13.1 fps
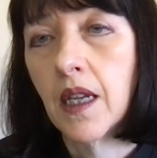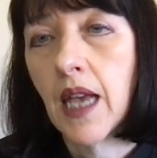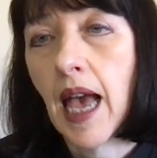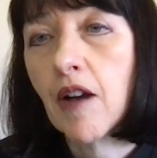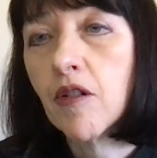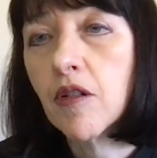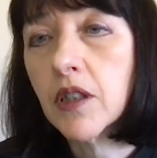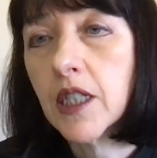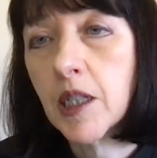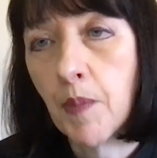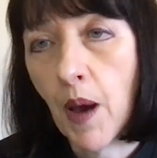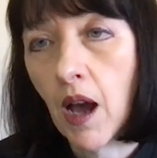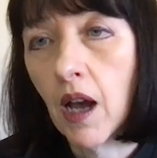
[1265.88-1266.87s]
Heralded
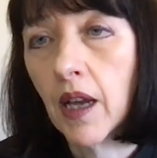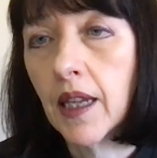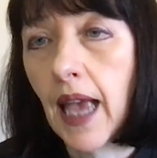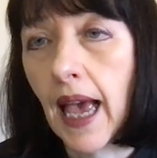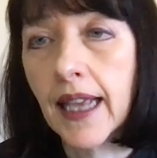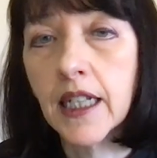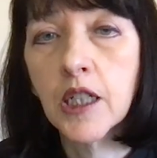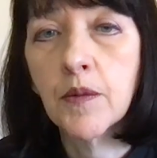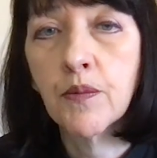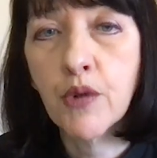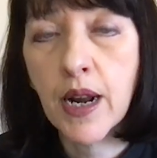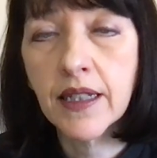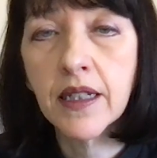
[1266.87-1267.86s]
by and
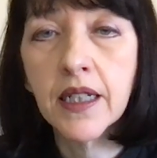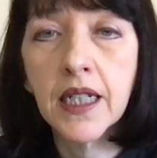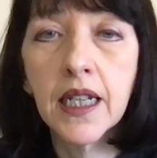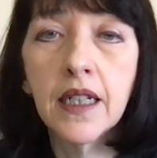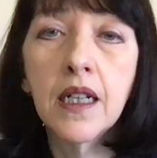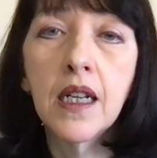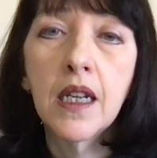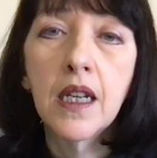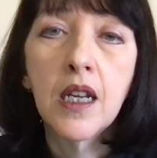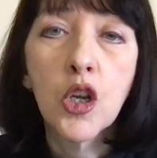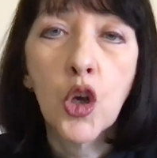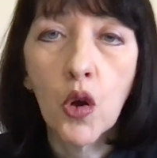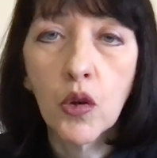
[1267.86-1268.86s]
present in
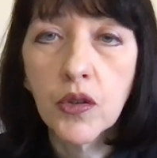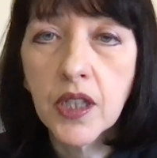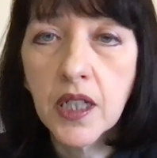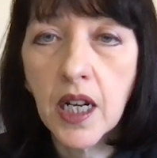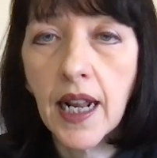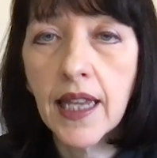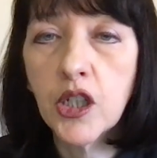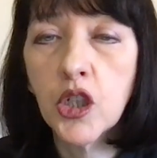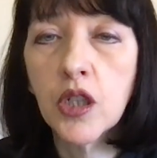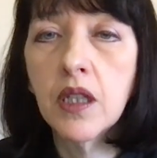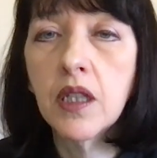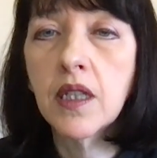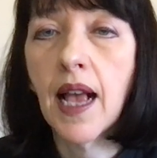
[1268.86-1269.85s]

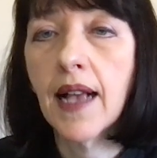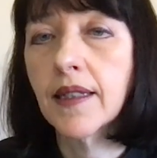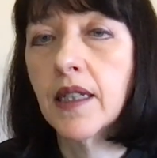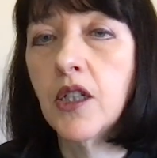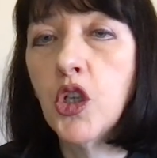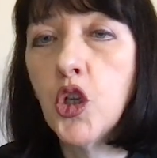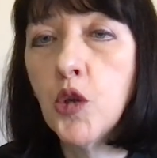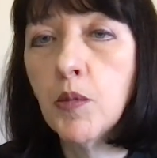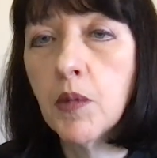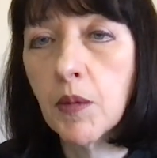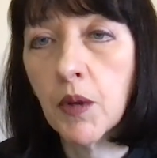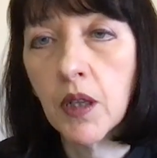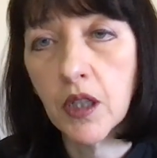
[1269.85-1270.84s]
constellations as
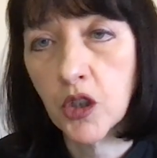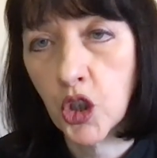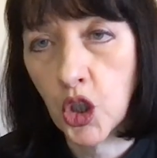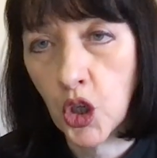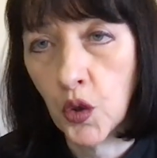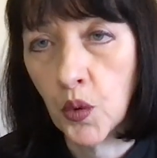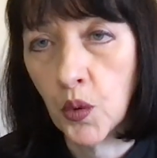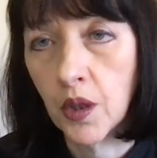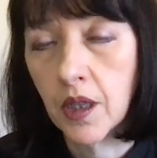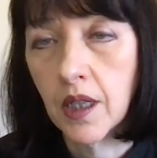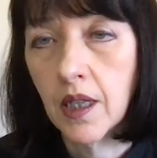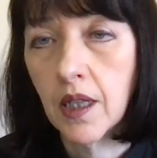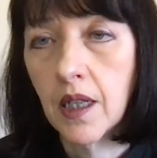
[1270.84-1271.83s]
innumerable as dew,
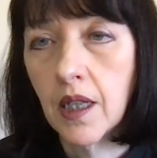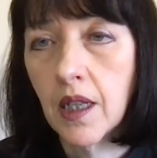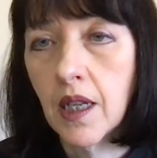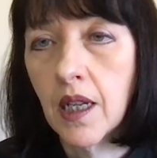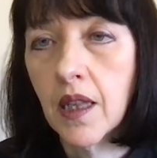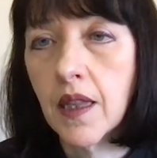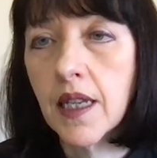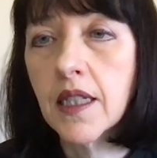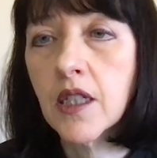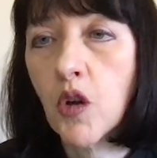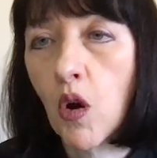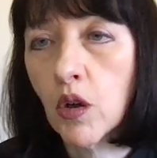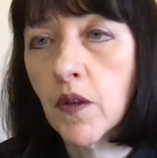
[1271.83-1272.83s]
this
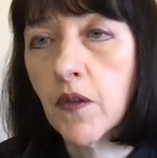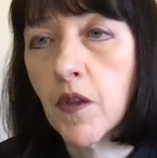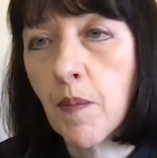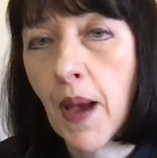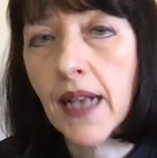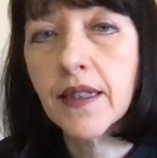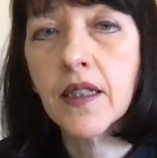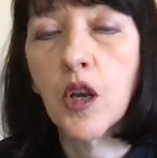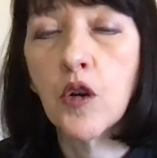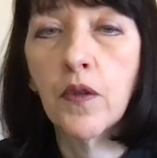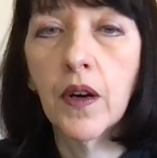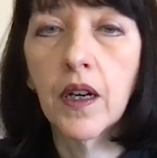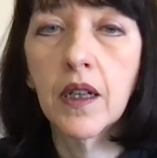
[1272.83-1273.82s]
God of the
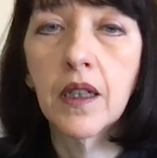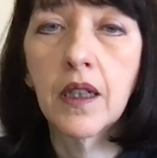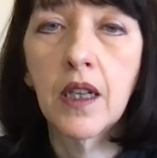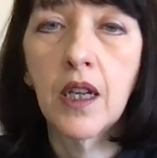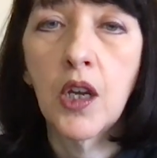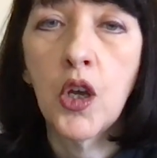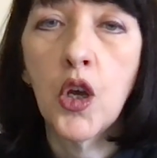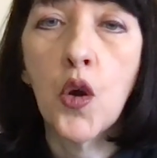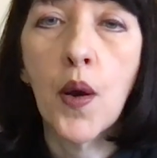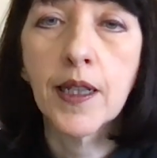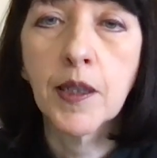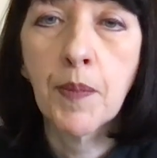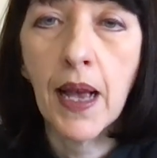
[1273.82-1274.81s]
Passover, who
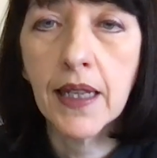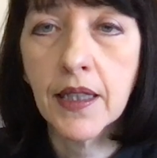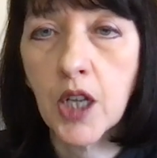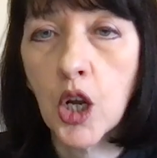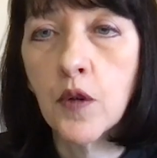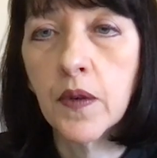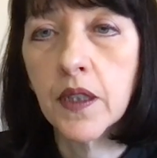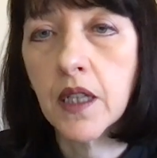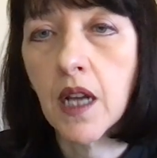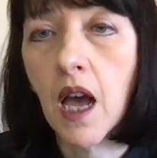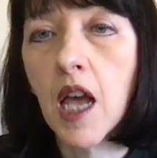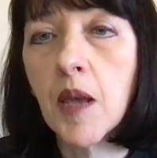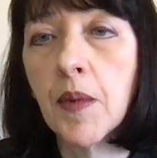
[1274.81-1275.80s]
has passed over
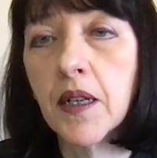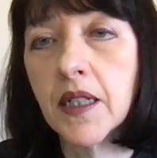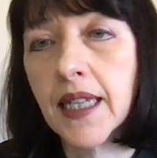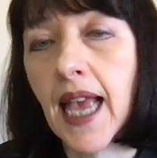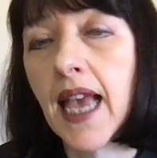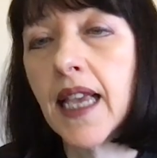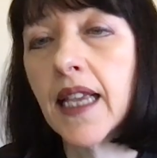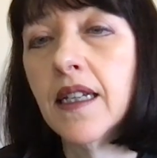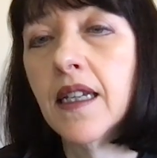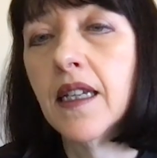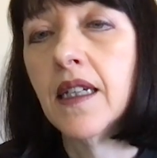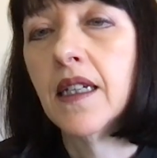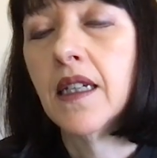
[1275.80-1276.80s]
time and again,
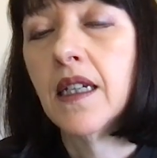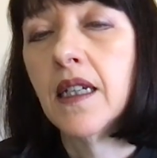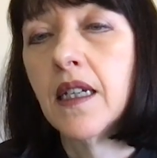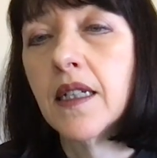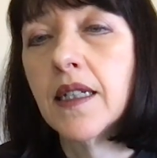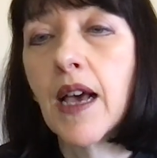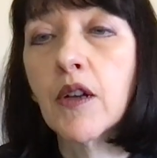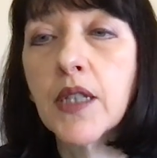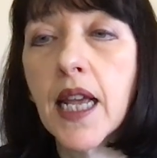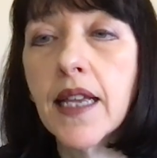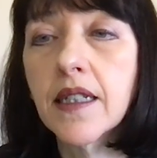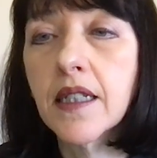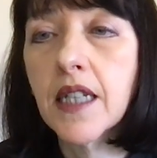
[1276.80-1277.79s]
now
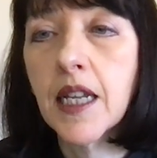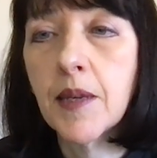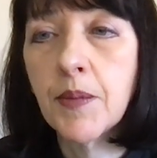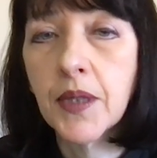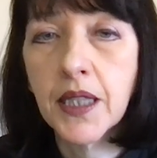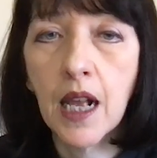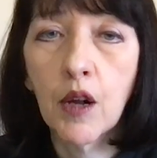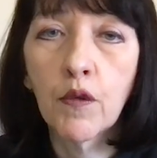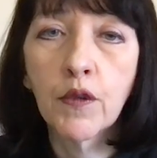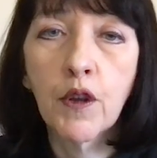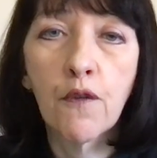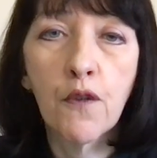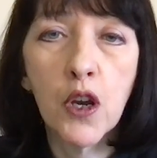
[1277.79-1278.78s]
takes to himself
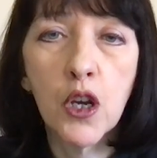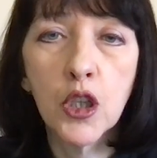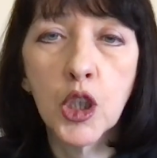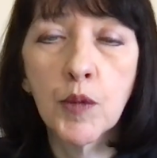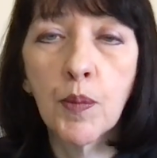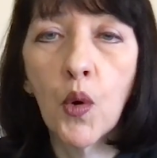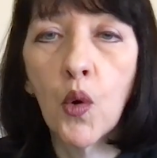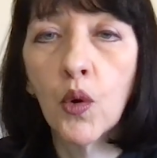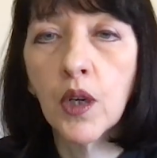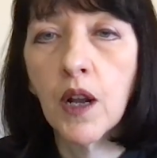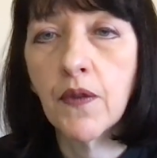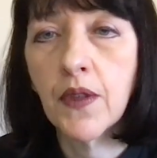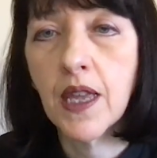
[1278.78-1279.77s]
the
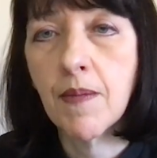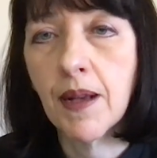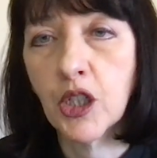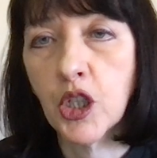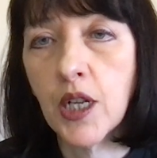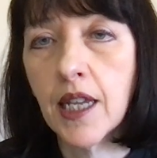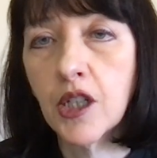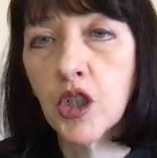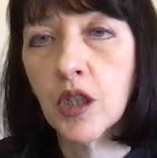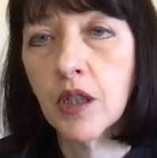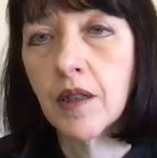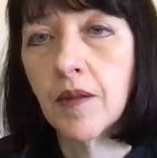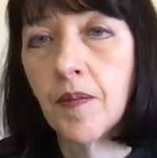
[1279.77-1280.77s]
firstborn of the
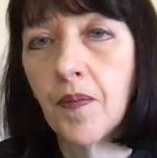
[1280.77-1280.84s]
imagination.